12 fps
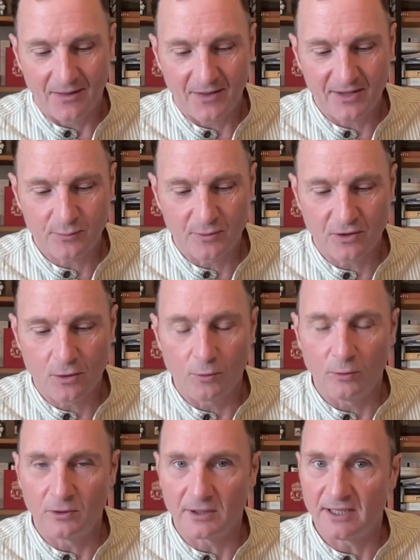This one's
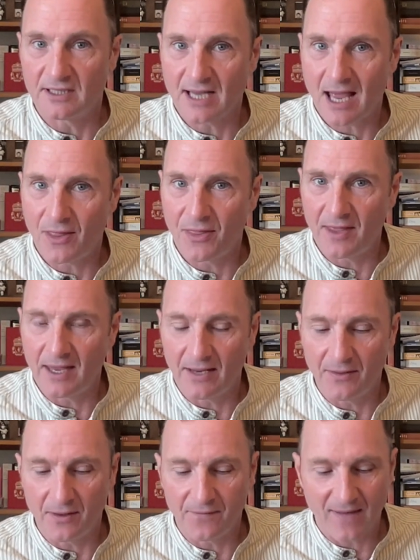called A Death
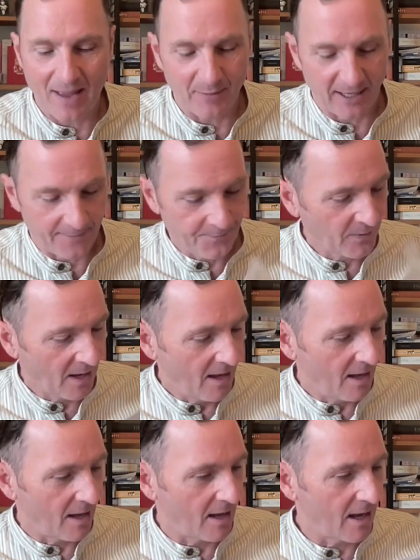in the Family.
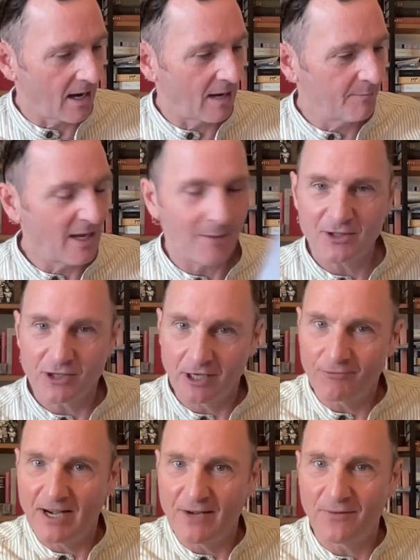I'm actually
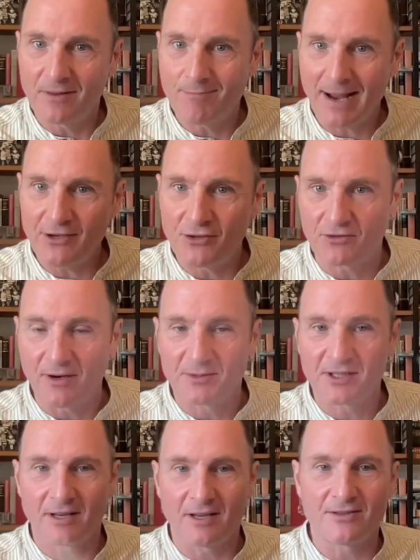going to read from the
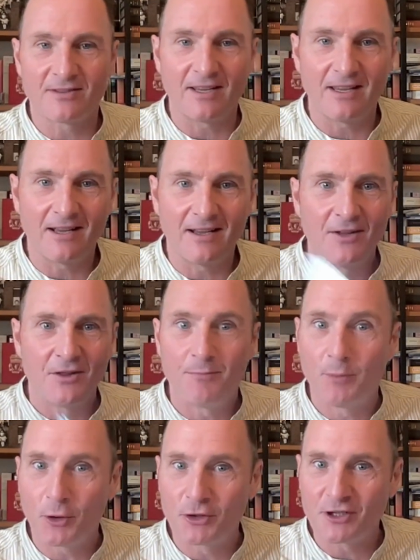manuscript as the
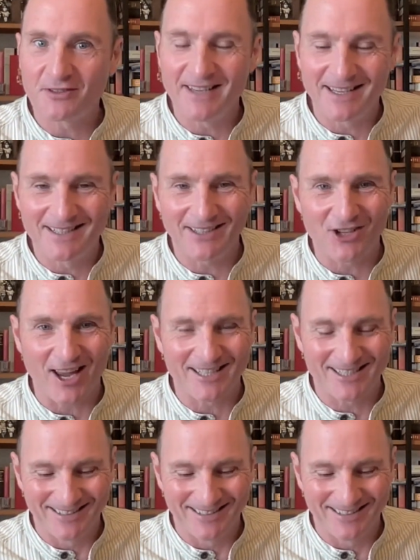book doesn't exist yet.